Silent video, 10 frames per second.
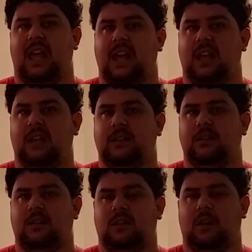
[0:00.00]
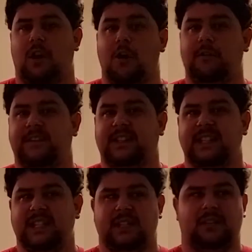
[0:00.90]
and
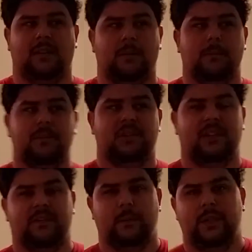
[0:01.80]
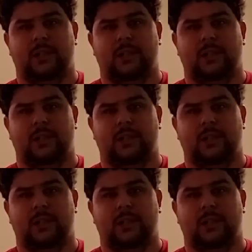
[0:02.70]
hopefully some stuff that we